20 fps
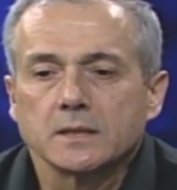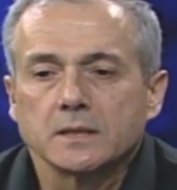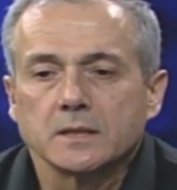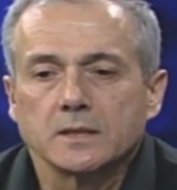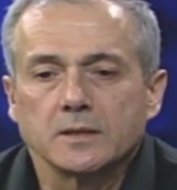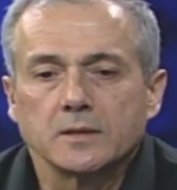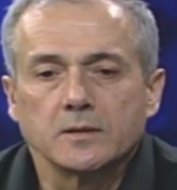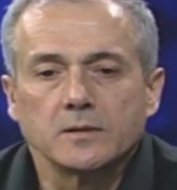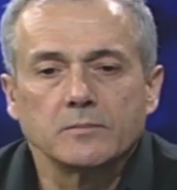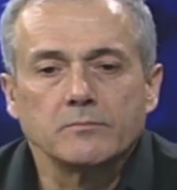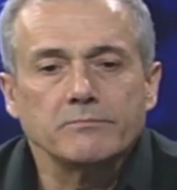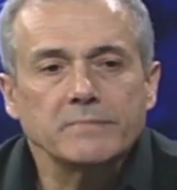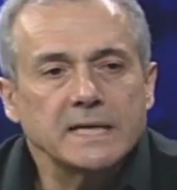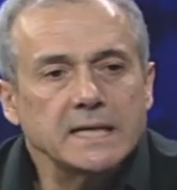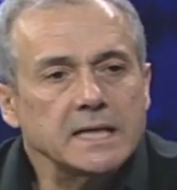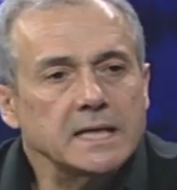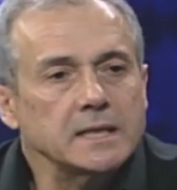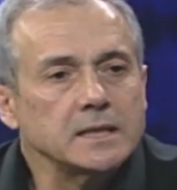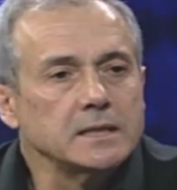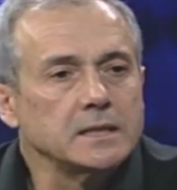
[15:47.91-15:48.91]
uh,
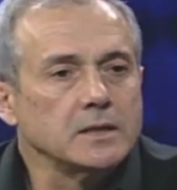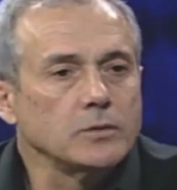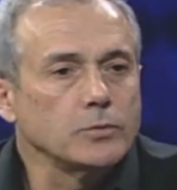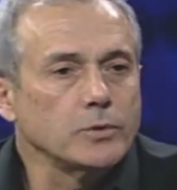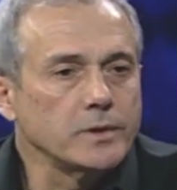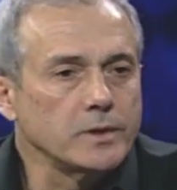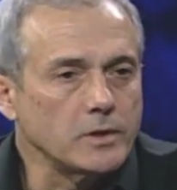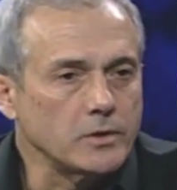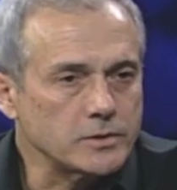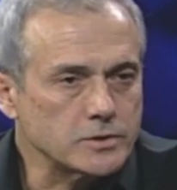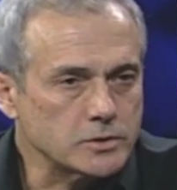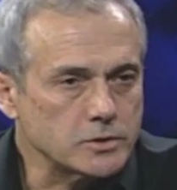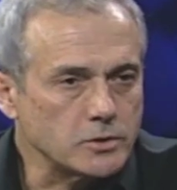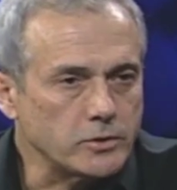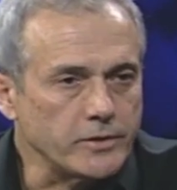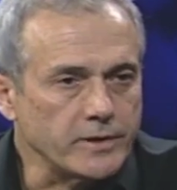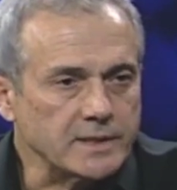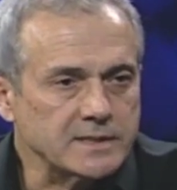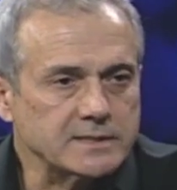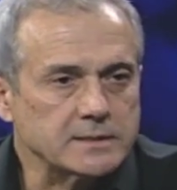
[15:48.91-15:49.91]
made with those
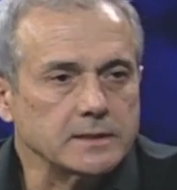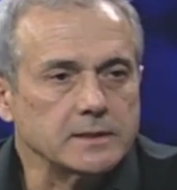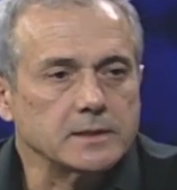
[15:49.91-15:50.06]
drawings.